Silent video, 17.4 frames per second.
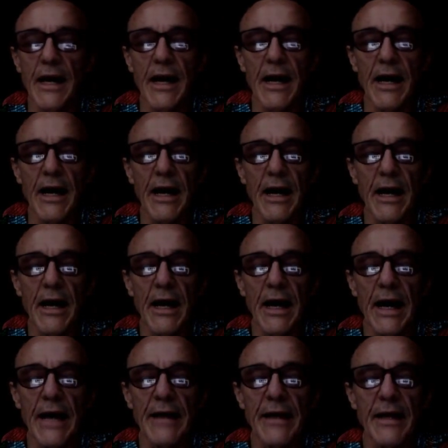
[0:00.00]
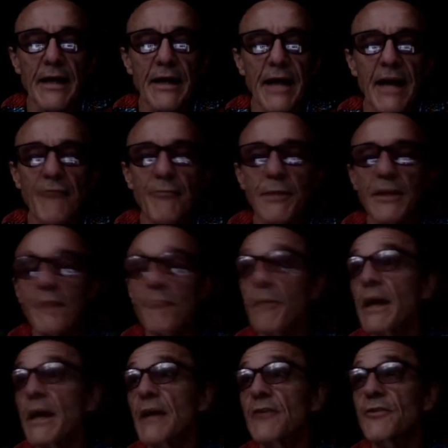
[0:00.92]
And I've been
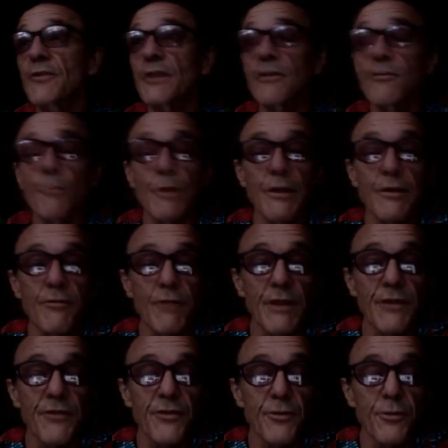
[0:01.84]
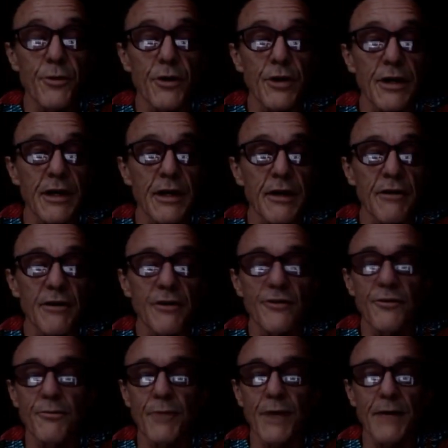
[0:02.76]
amazed in recent work here in
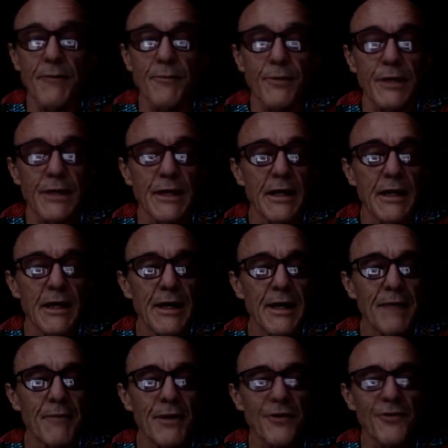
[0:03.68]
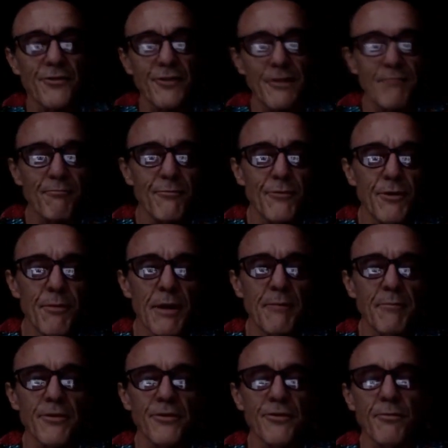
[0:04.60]
Zimbabwe, because
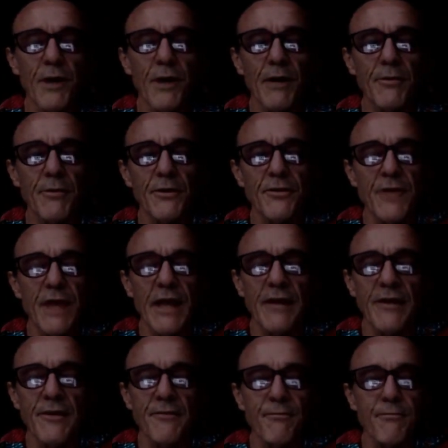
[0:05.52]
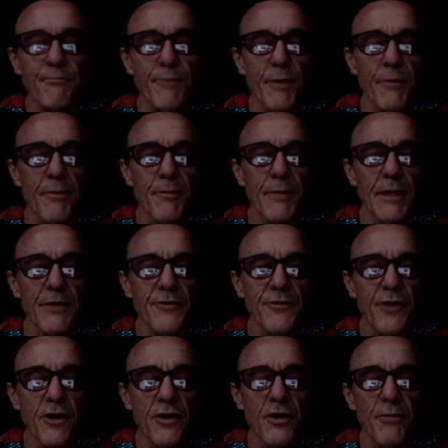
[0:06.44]
remember, Zimbabwe has had probably a
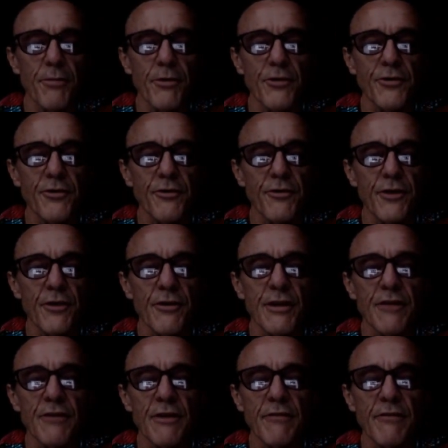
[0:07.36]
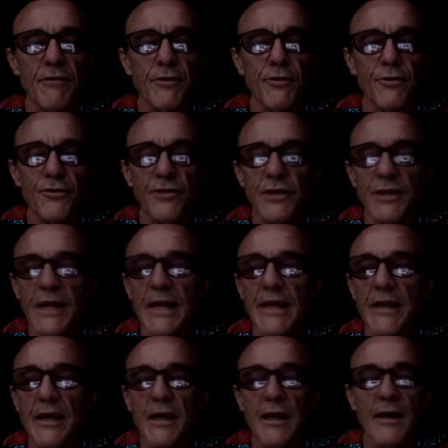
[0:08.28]
stronger push of the Green Revolution
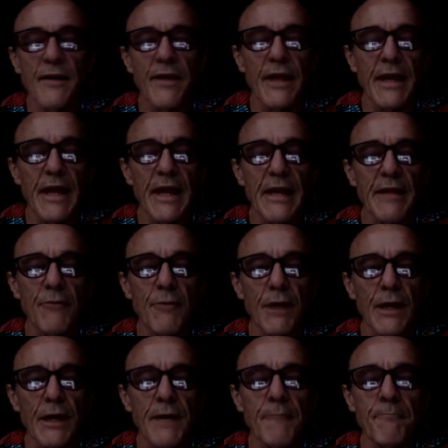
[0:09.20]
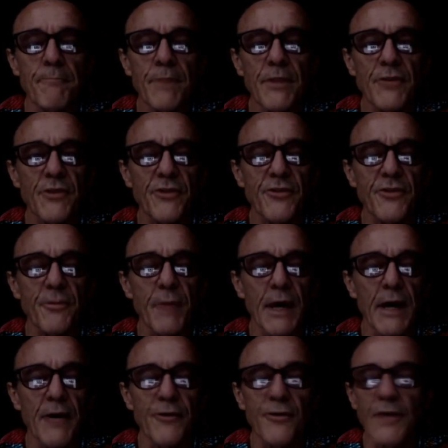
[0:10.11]
than anywhere, just
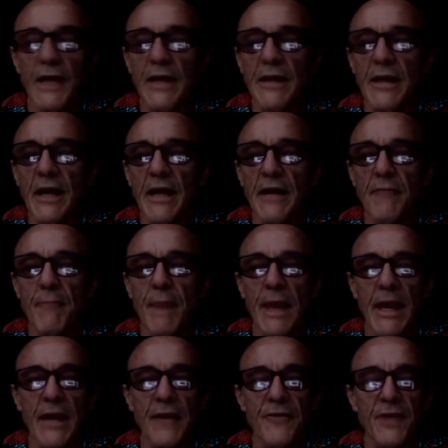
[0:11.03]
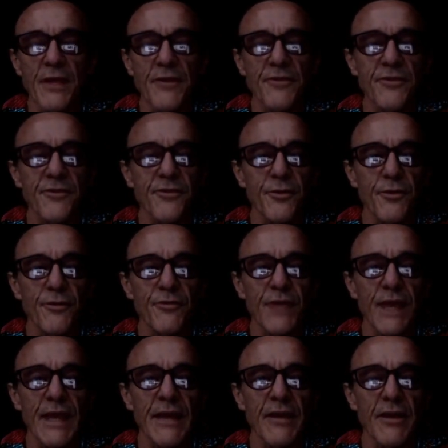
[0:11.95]
about, and maize has sort of
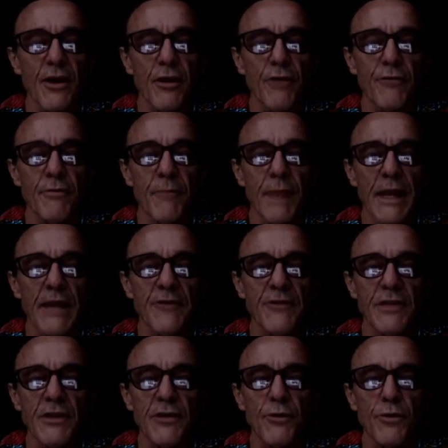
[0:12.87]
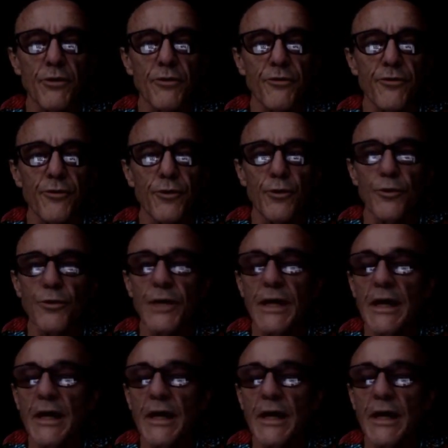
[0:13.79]
taken over. Maize equals food.